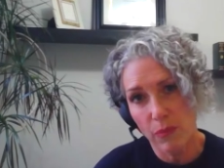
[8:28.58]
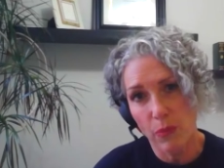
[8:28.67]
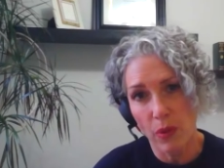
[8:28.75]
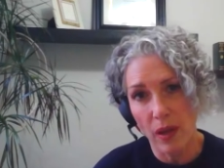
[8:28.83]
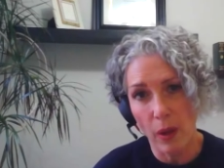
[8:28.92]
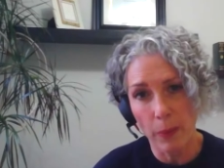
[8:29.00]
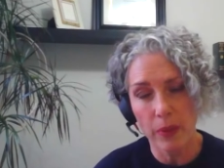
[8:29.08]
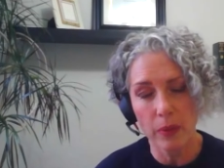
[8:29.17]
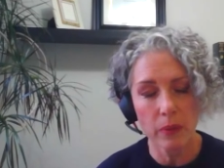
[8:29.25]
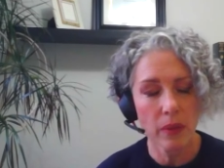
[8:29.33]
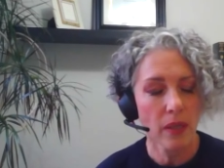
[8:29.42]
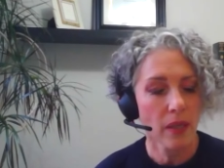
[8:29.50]
will help
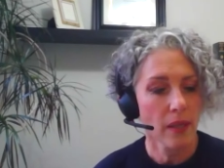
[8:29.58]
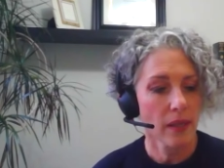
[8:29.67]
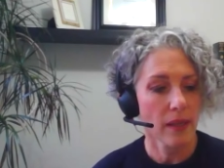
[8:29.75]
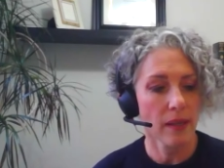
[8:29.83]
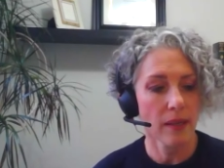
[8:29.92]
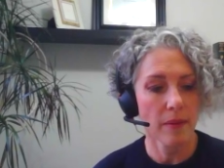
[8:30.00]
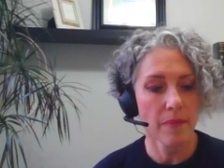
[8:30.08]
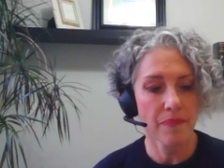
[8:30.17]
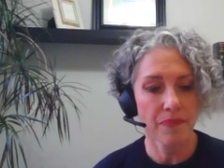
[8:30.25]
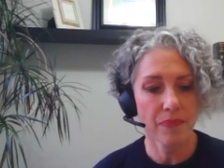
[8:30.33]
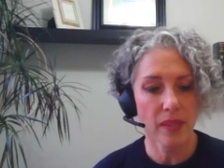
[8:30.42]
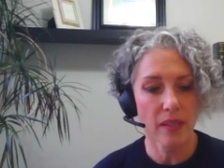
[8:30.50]
you.
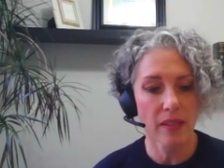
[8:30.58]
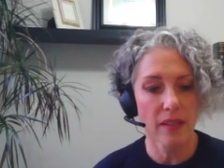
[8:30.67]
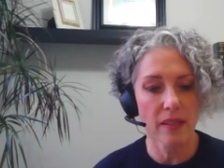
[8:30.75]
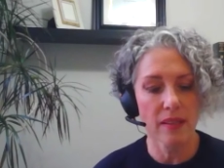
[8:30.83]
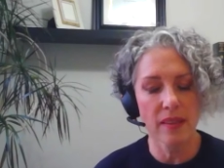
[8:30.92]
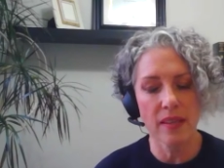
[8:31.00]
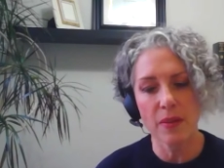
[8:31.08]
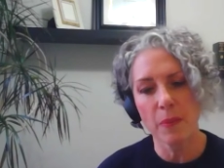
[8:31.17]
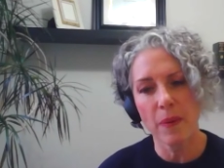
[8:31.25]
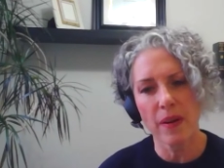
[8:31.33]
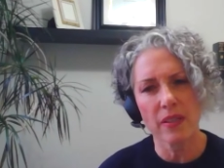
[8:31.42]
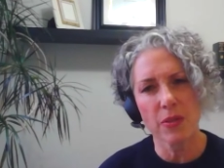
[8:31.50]
The other
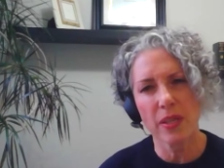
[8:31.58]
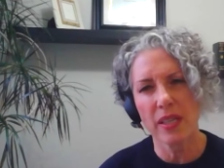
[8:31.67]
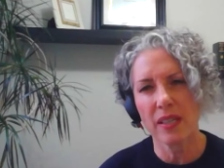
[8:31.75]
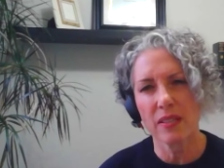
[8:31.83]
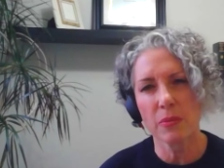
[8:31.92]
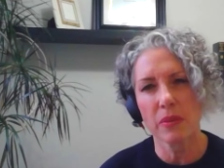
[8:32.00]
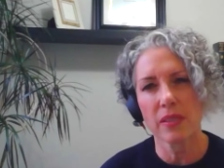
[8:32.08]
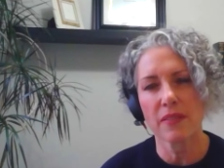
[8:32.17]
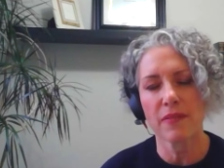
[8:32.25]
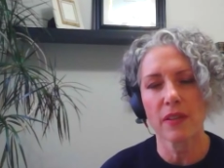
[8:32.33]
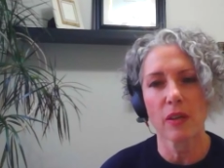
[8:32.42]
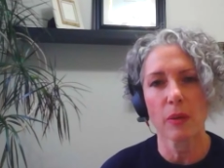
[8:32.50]
part, training is really
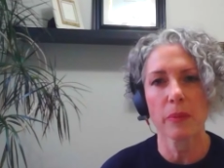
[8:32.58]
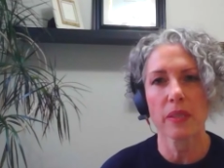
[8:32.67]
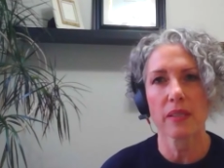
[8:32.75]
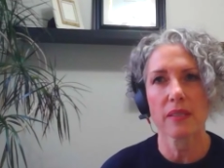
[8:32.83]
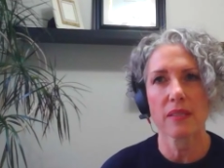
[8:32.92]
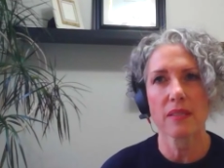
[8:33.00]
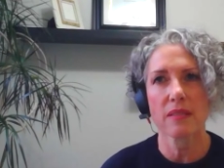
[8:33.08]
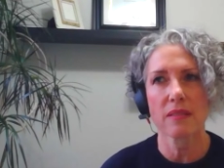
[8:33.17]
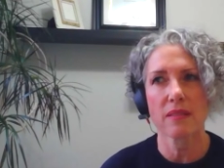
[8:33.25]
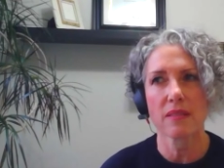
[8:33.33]
difficult because